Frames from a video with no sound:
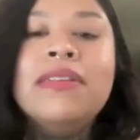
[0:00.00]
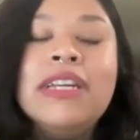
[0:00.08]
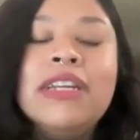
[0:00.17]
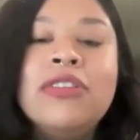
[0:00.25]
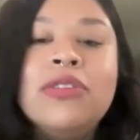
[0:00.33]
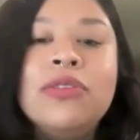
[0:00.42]

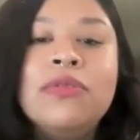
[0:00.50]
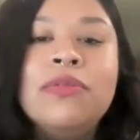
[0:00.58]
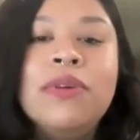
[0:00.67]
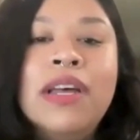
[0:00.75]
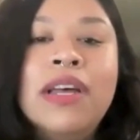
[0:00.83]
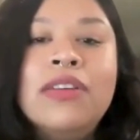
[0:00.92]
ability
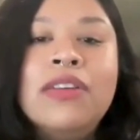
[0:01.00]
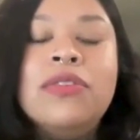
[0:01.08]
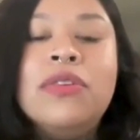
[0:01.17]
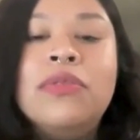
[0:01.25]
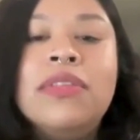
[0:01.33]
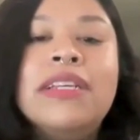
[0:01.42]
to
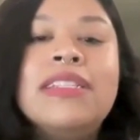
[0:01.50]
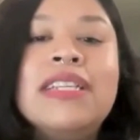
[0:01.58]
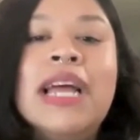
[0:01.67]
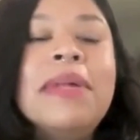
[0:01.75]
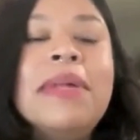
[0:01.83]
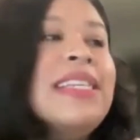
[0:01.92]
do this.
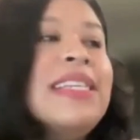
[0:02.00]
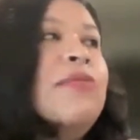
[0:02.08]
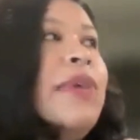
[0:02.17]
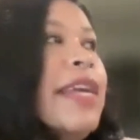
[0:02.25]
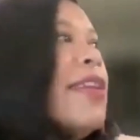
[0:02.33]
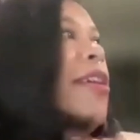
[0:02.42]
And I'm not
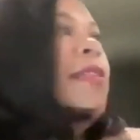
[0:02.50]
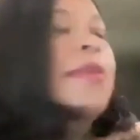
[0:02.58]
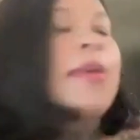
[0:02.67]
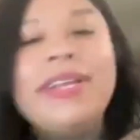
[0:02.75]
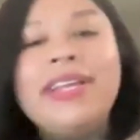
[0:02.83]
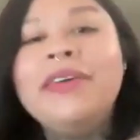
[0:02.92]
saying we can
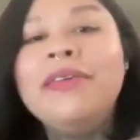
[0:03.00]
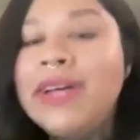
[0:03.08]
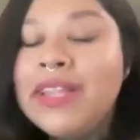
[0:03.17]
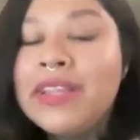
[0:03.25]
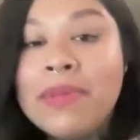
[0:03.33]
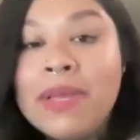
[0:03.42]
all go and
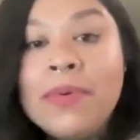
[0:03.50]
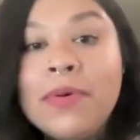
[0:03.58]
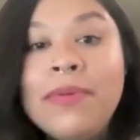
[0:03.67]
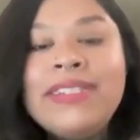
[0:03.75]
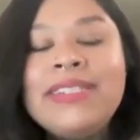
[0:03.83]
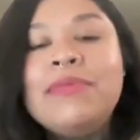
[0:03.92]
heal other
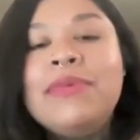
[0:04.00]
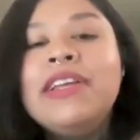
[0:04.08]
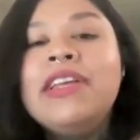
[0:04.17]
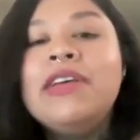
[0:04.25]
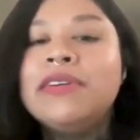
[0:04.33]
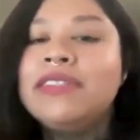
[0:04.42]
people. We just said we
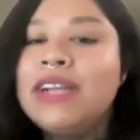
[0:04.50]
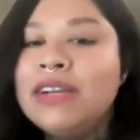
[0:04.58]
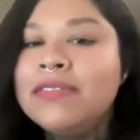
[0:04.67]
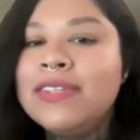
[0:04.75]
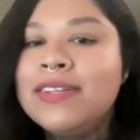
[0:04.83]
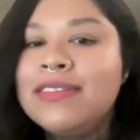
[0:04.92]
can heal
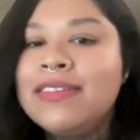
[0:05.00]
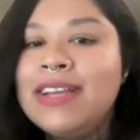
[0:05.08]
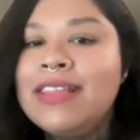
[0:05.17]
ourselves, though.